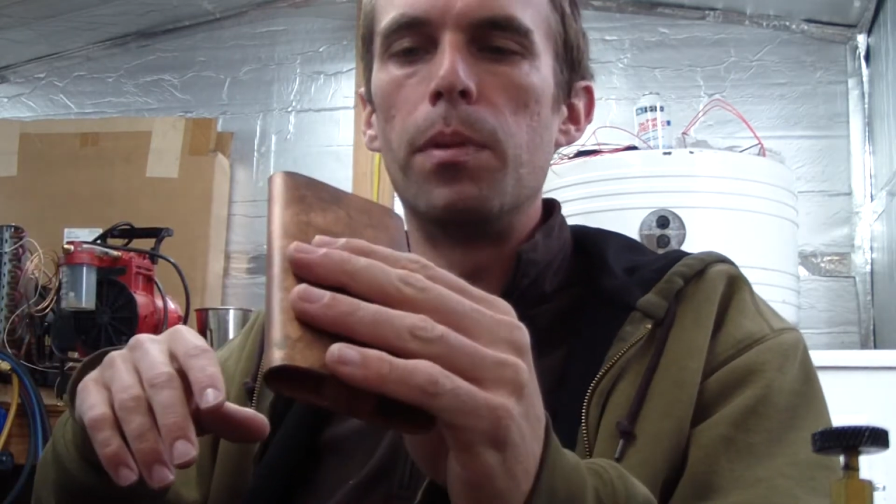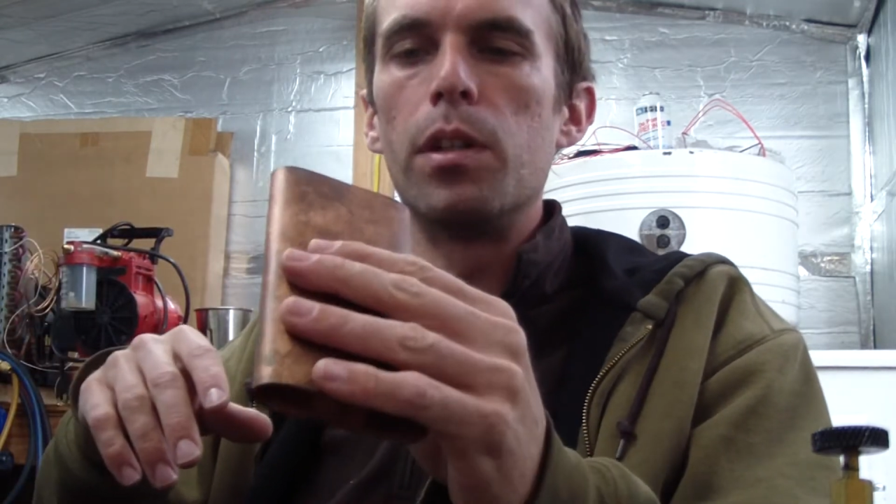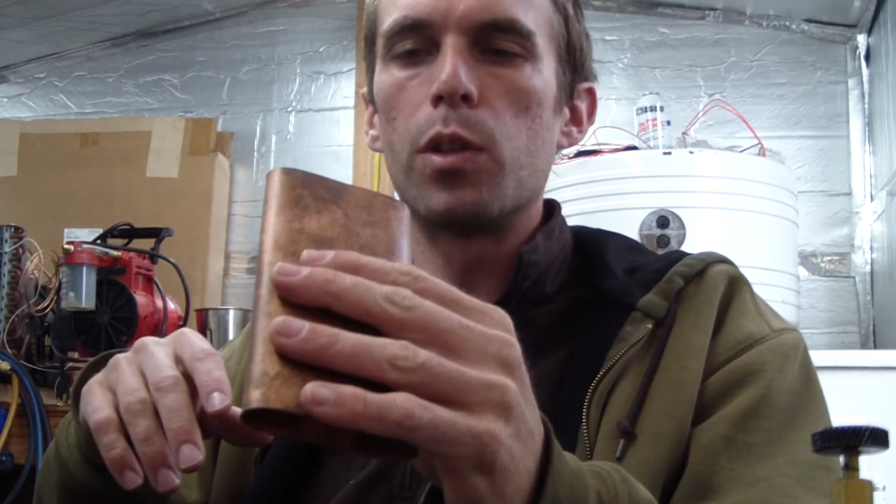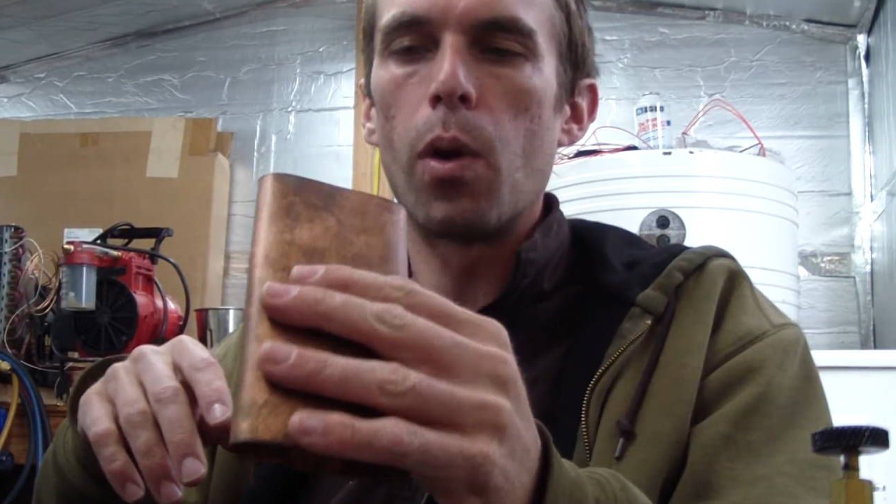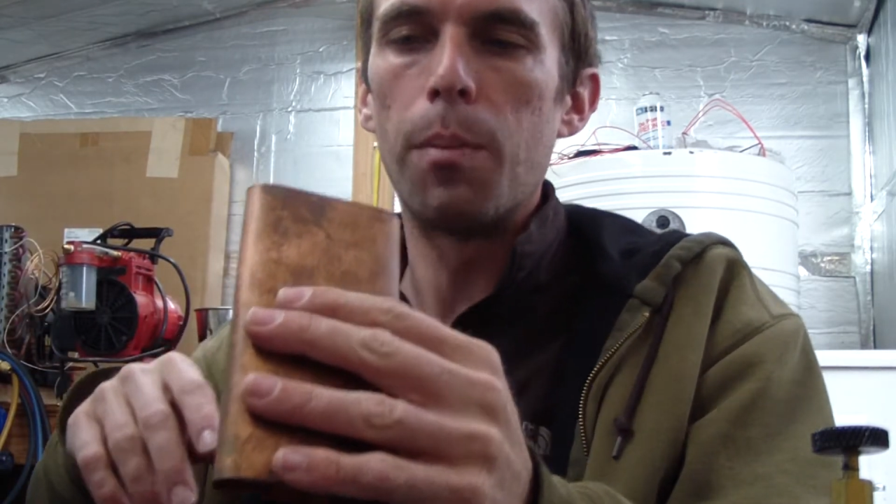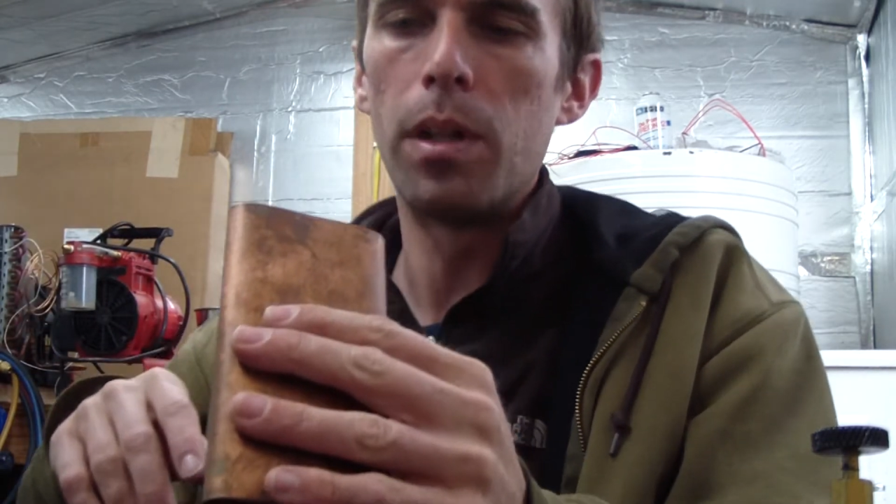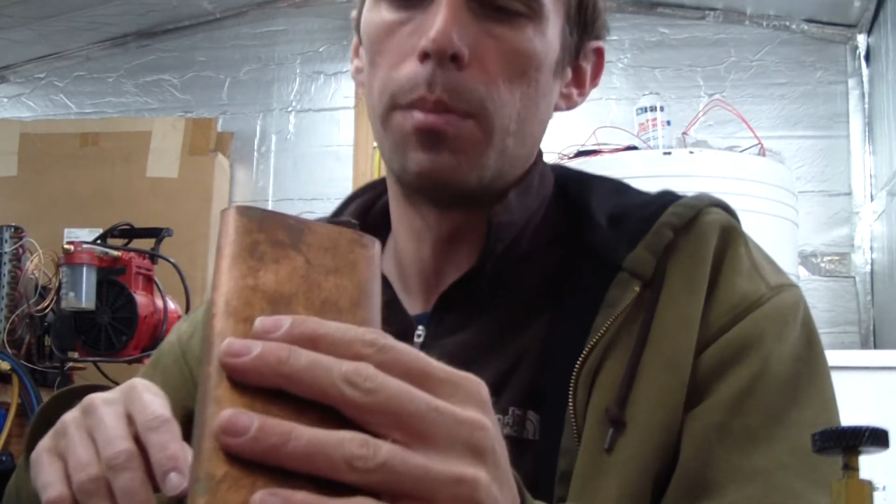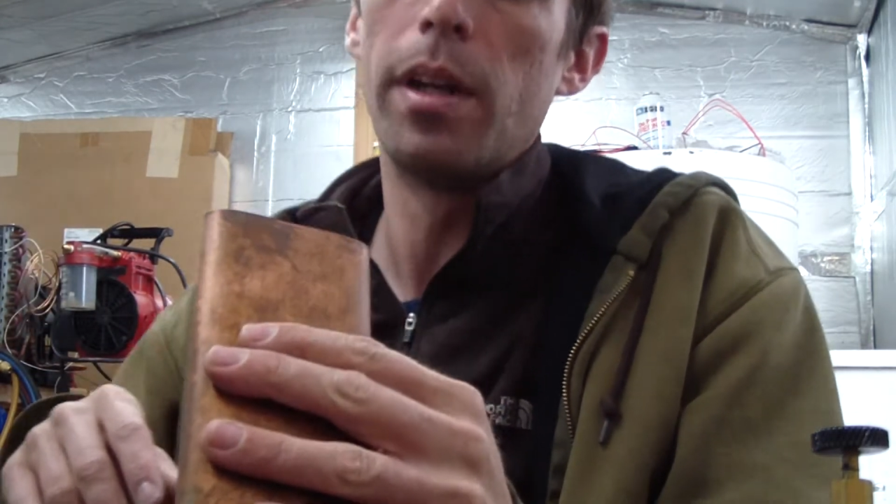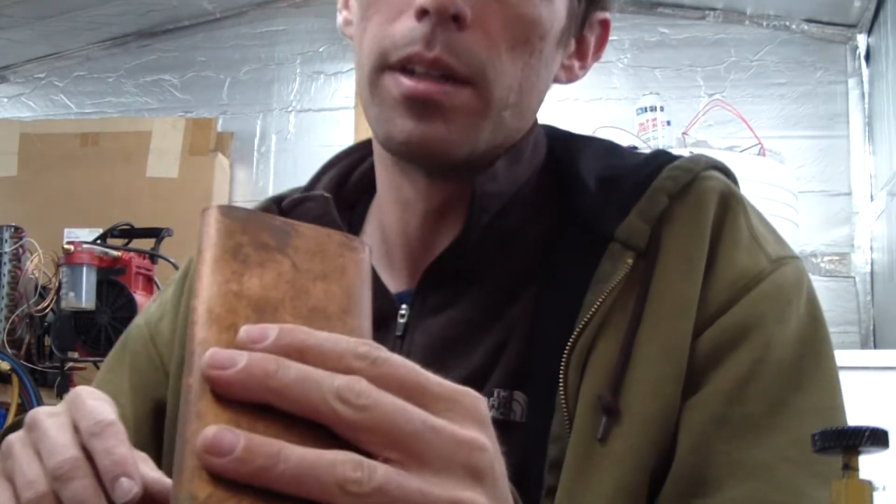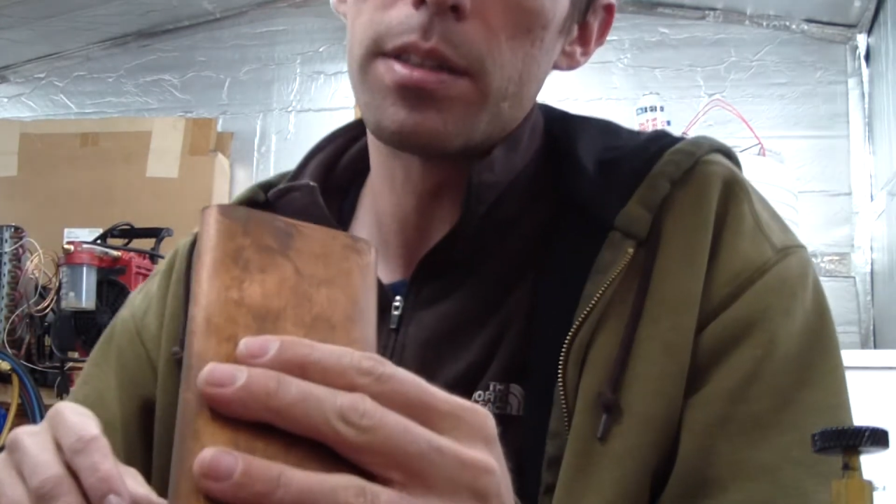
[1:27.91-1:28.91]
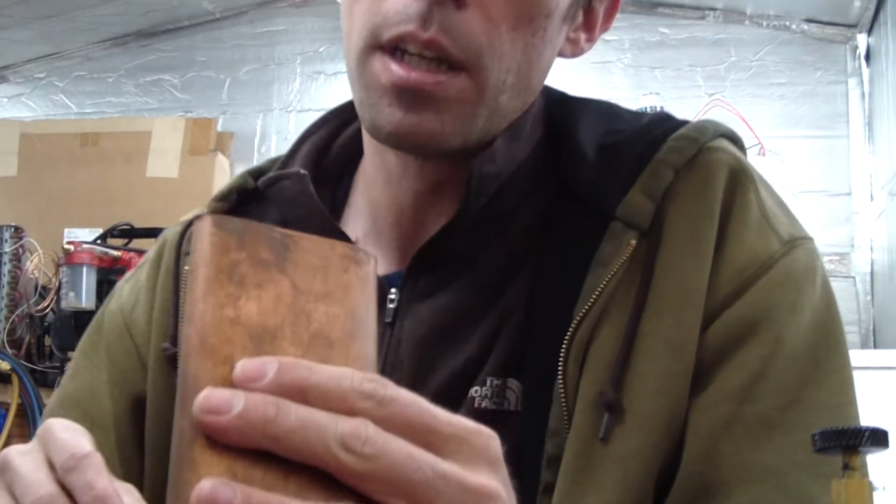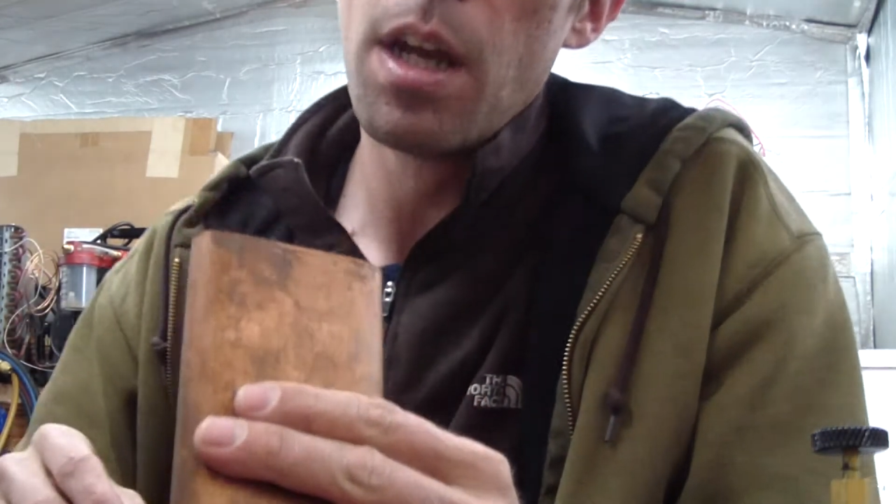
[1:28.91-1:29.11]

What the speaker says: square millimeters.